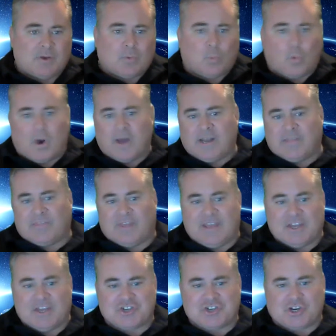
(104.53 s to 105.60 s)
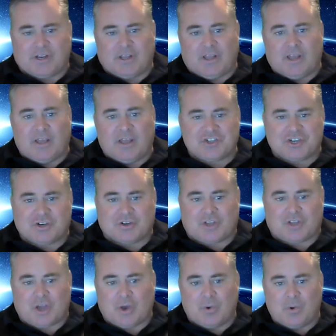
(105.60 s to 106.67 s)
One, the
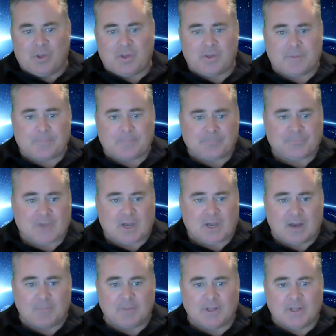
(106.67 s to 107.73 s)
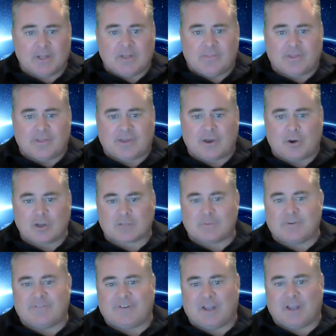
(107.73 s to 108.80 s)
engineered code. The code has been
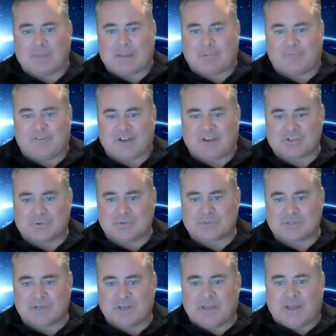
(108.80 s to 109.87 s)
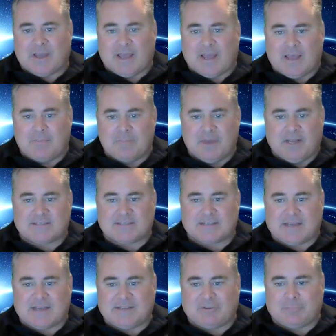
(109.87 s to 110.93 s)
developed by professionals, and many
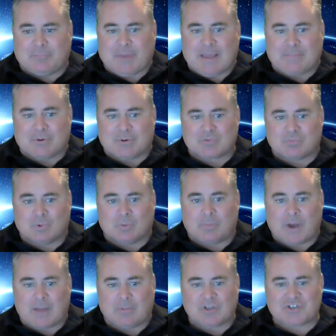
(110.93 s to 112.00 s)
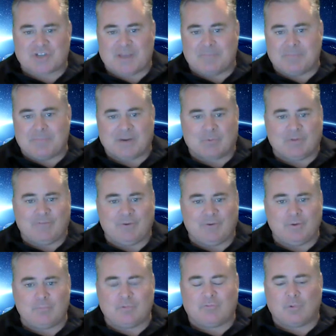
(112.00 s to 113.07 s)
scientific papers were published and
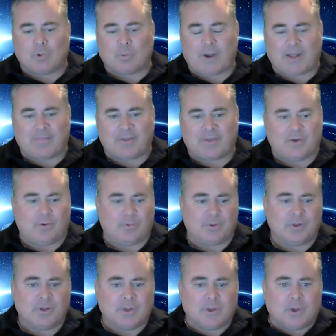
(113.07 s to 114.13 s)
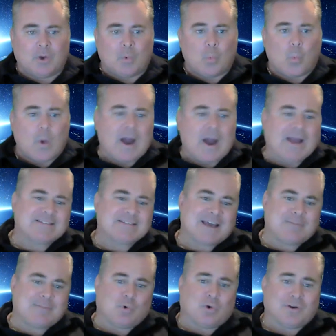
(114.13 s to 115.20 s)
peer-reviewed before writing the code. Why is
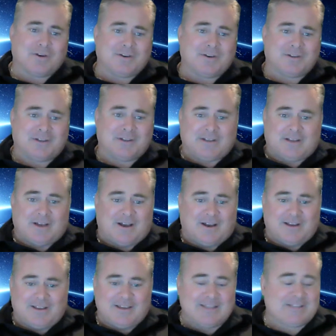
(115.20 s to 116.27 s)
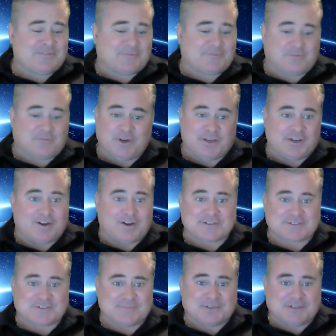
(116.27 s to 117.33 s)
that important? It's freaking
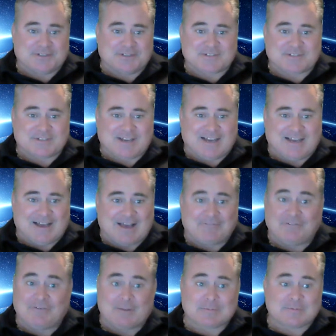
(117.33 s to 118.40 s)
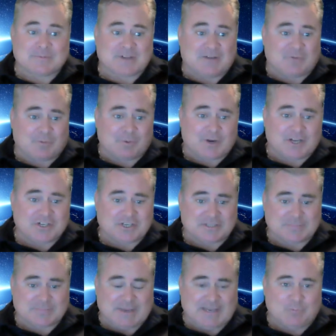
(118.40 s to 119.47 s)
awesome because I've developed some software
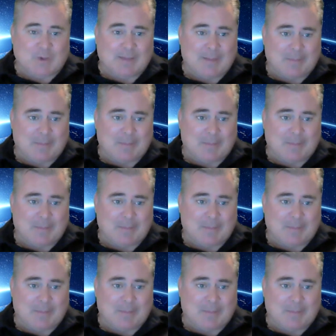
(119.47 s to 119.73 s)
projects, mainly web